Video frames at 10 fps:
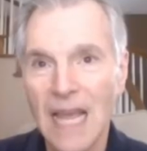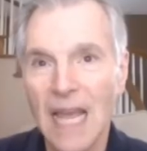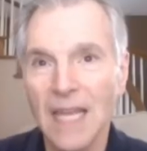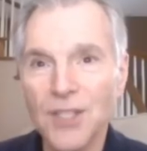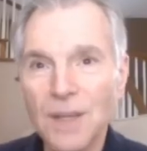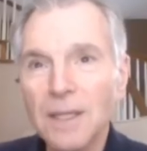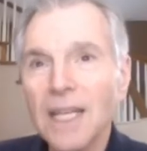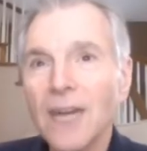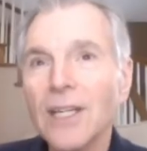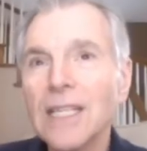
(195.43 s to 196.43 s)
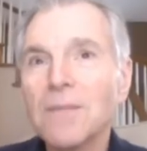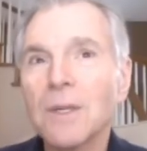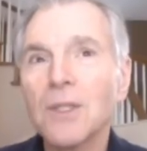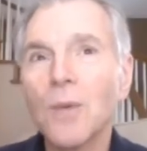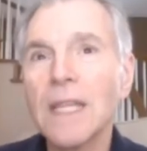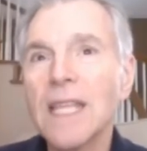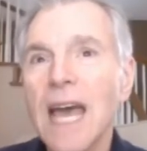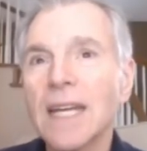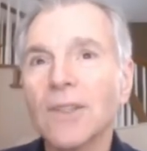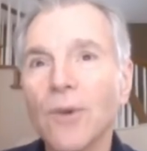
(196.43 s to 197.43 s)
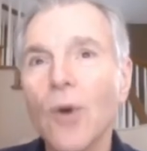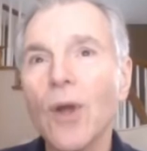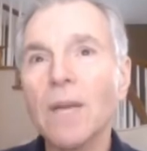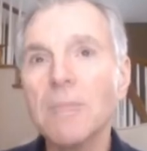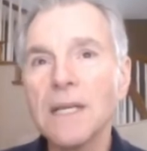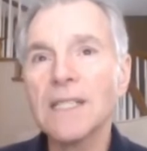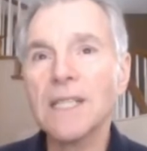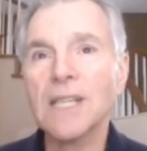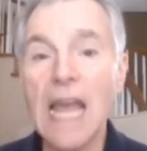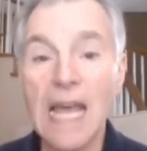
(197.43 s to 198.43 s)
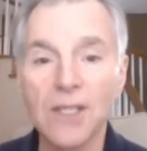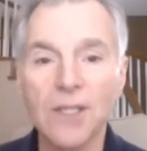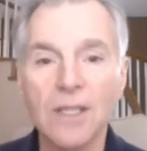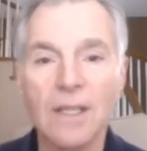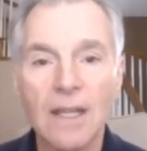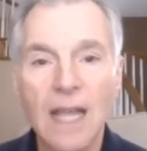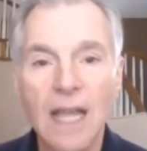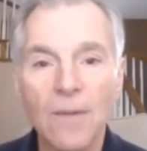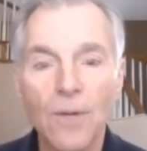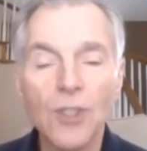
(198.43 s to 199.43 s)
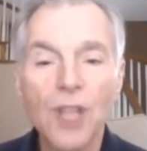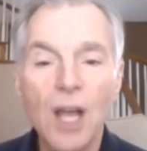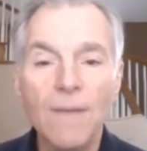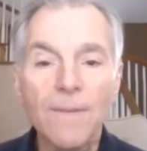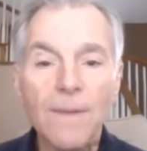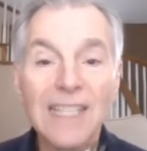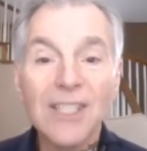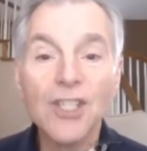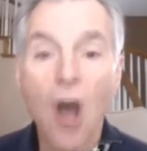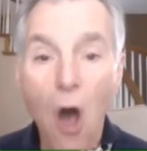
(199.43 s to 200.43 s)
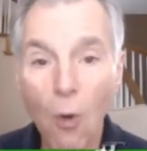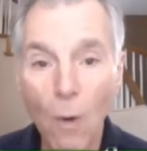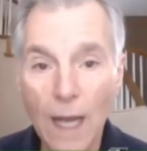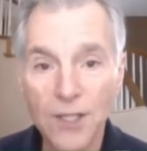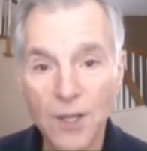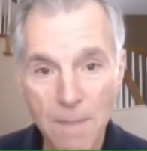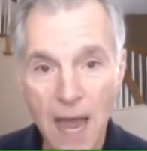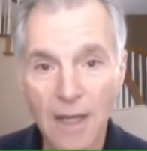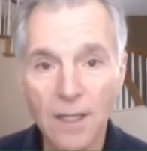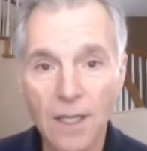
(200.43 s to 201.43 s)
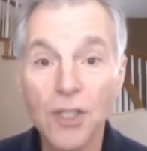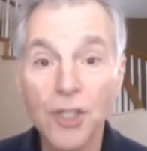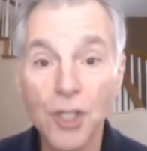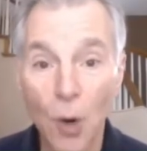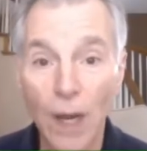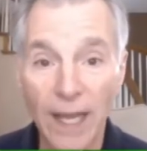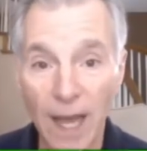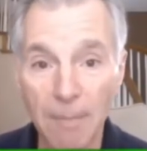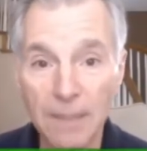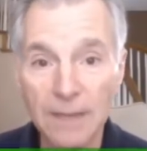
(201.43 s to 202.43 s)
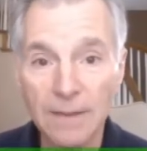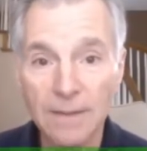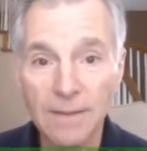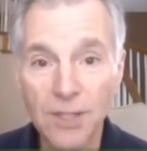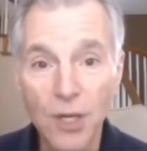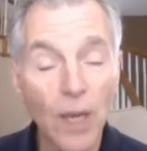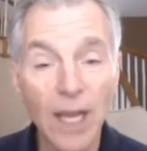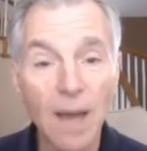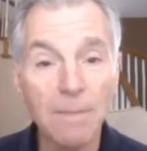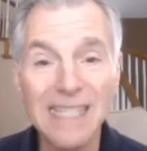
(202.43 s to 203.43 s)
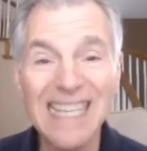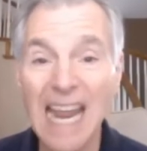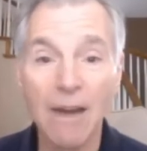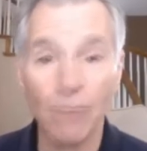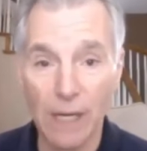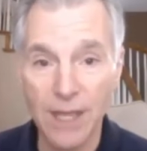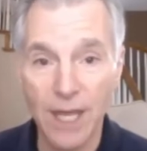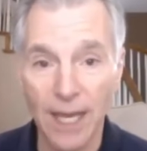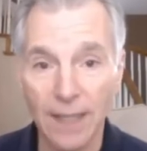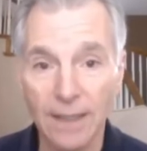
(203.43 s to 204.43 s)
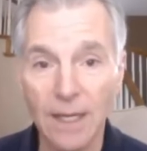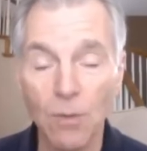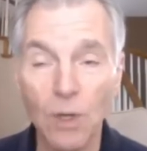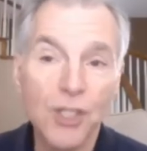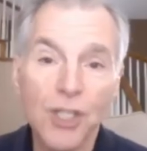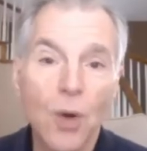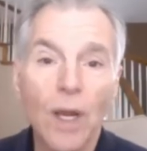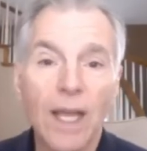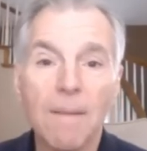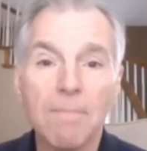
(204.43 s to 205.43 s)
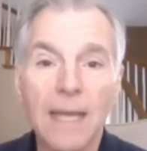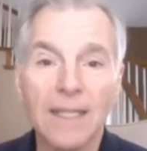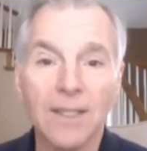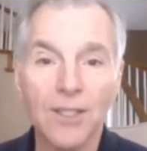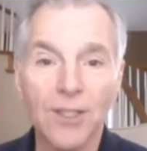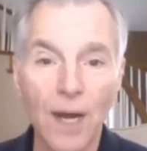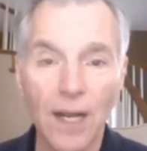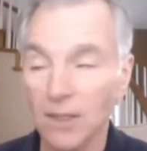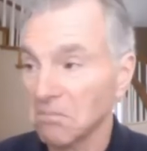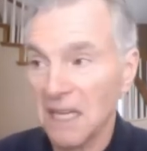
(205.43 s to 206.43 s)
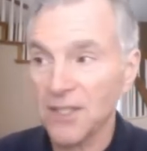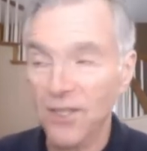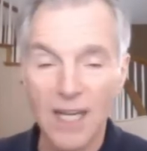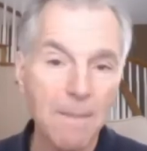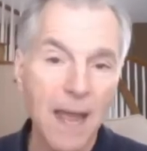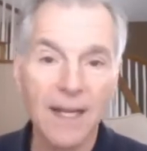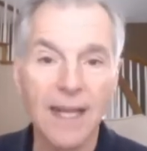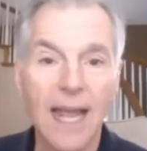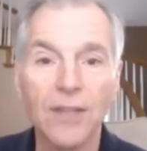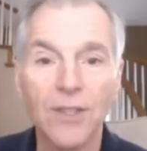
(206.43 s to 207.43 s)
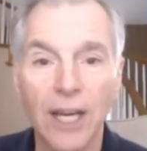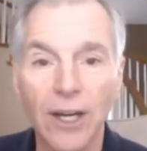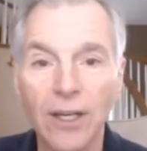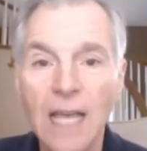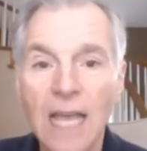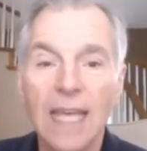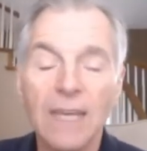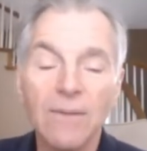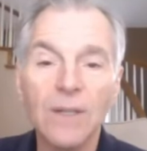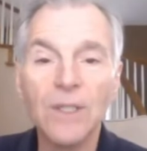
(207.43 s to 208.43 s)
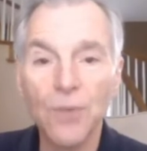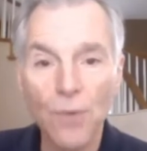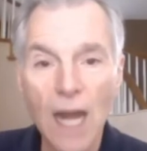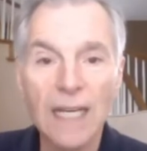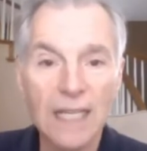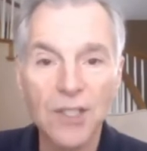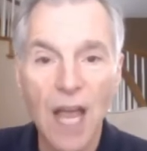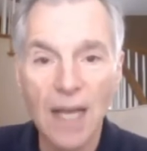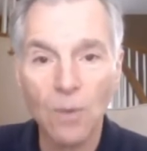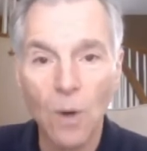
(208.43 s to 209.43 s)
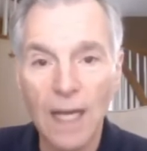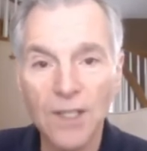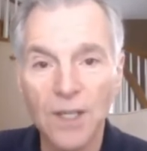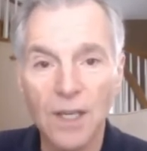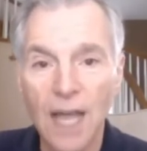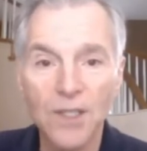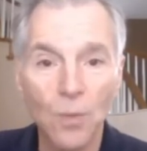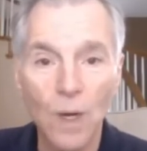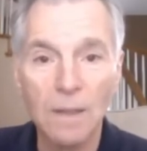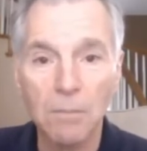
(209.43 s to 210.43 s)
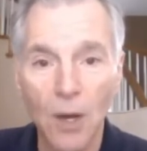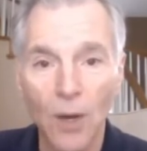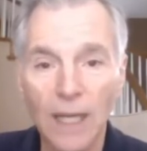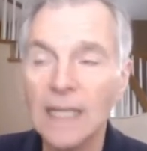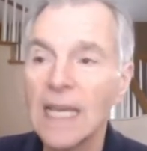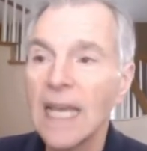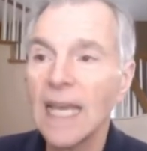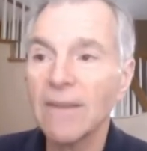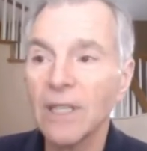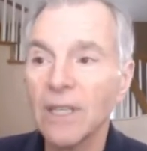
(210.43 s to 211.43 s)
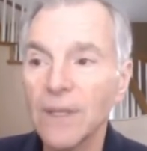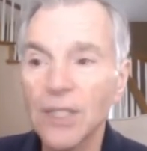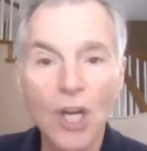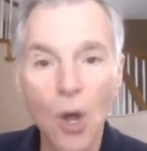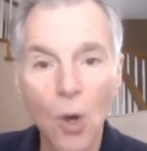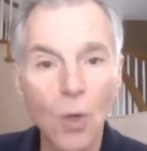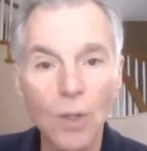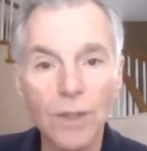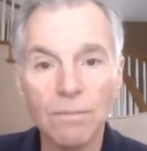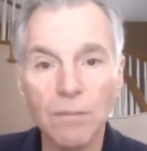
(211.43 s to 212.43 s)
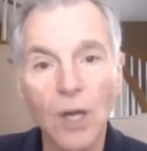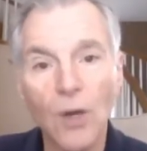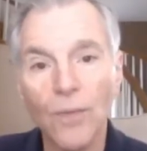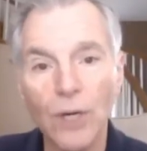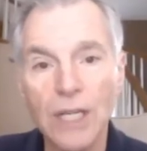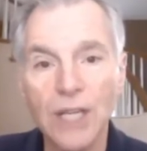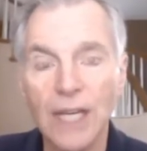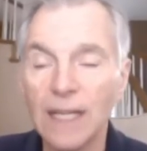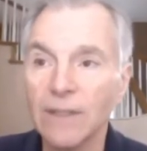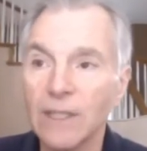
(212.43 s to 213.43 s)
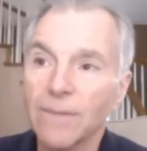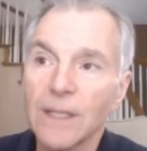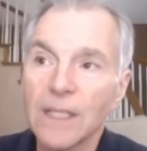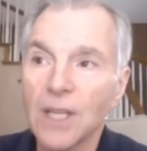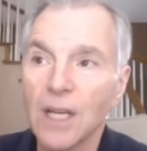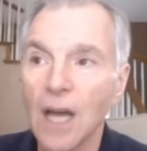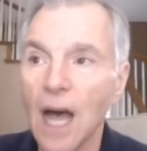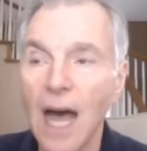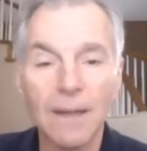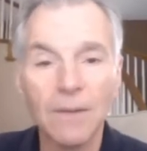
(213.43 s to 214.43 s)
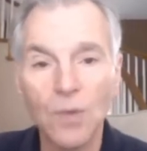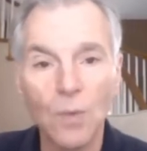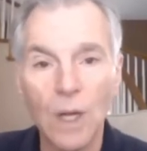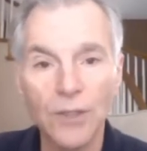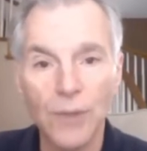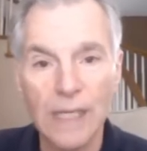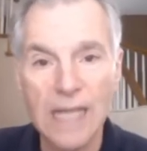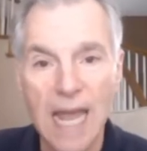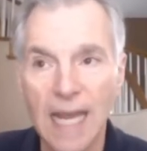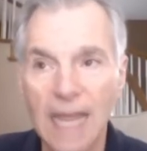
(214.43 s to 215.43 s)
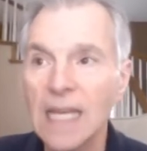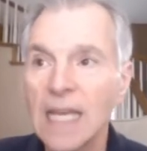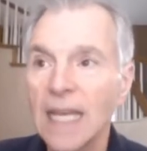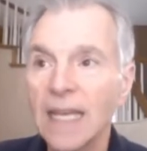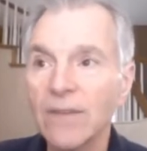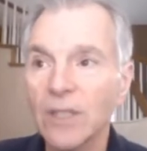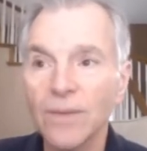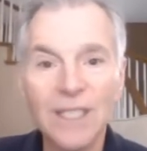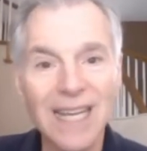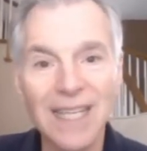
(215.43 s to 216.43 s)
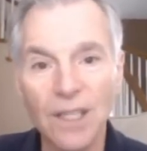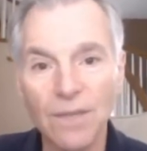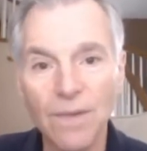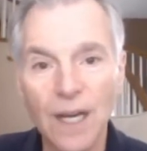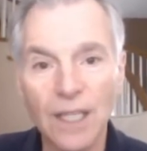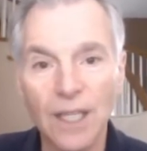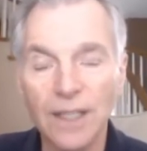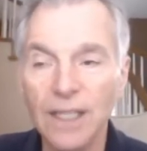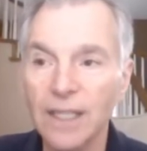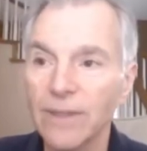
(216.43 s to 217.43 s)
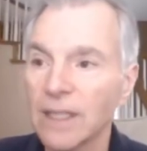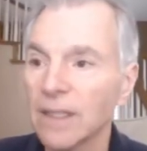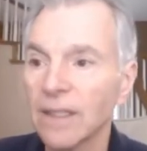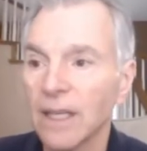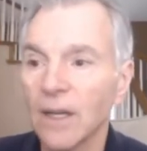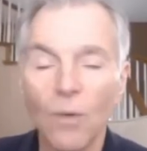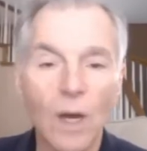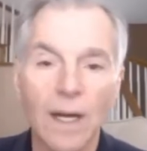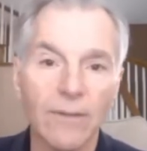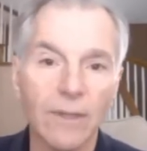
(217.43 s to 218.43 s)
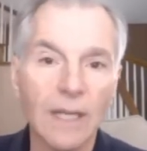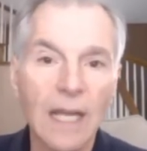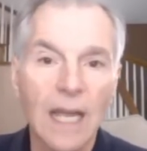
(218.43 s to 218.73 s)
Similarities between that and growing a business? Yes. First off, it's always about showing up. Showing up is everything. Now, what does showing up mean on the trail? It means that I'm out there, even if it's raining sideways and lots of wind blowing, even if it's cold and below freezing, even if it's a hot, sweltery day, even if it's inconvenient, even, whatever.